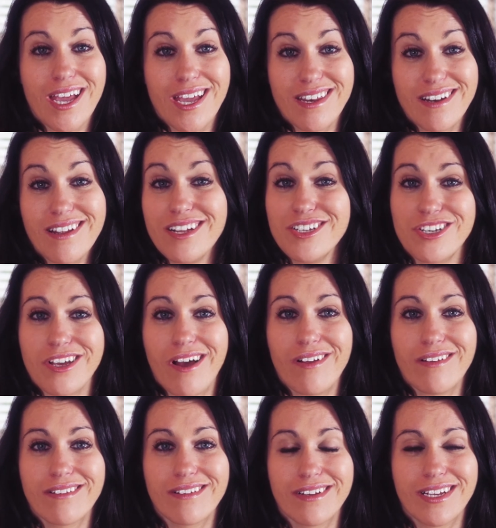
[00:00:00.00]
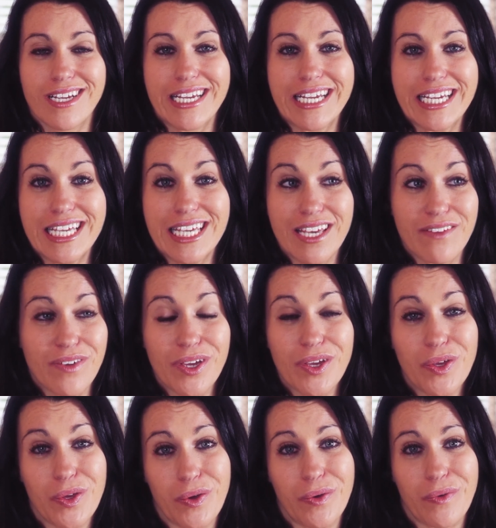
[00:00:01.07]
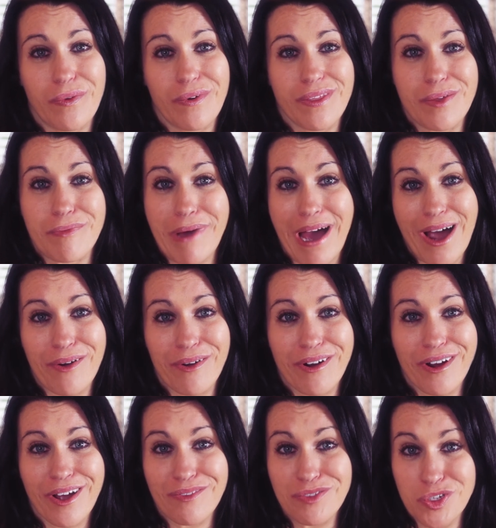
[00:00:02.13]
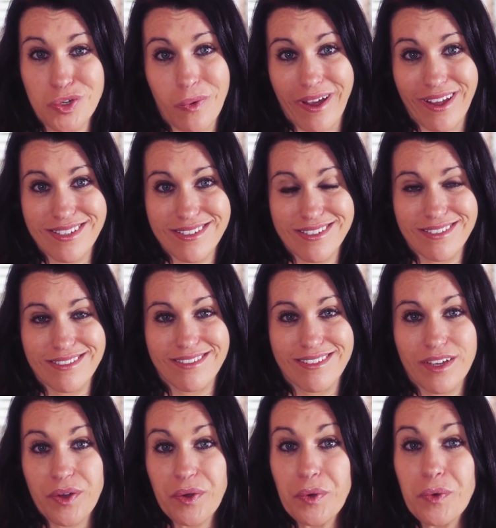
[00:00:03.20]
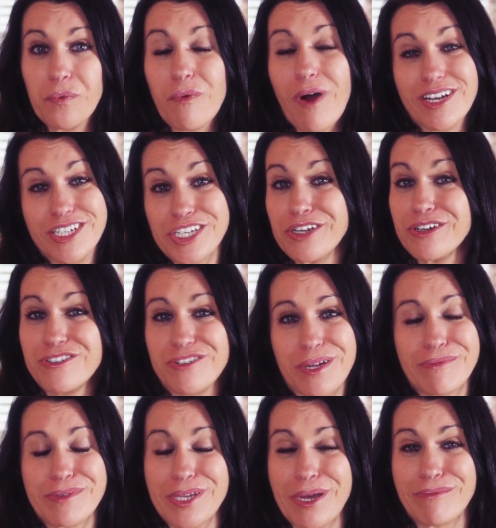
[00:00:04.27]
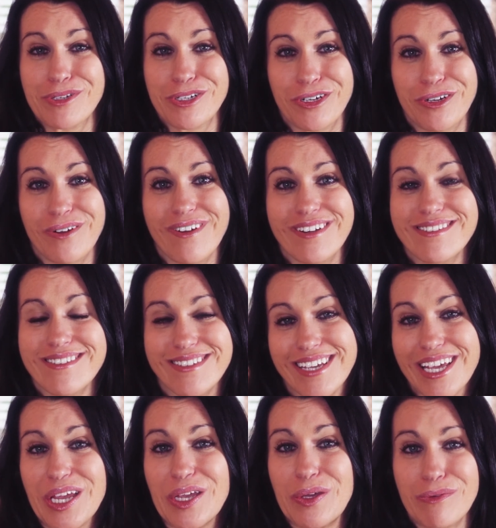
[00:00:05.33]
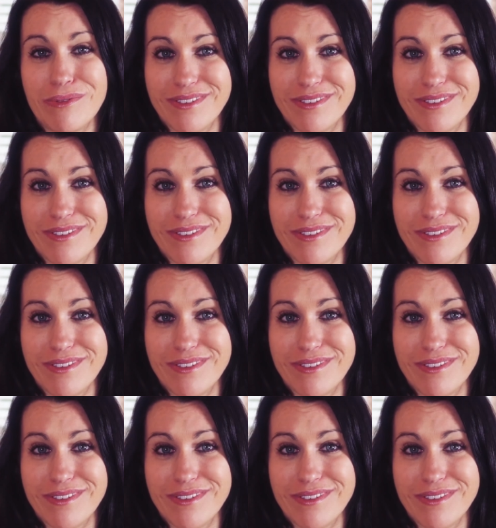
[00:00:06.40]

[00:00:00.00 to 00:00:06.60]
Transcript: In a nutshell, giving you the power of choice, watching your dreams come true, and seeing you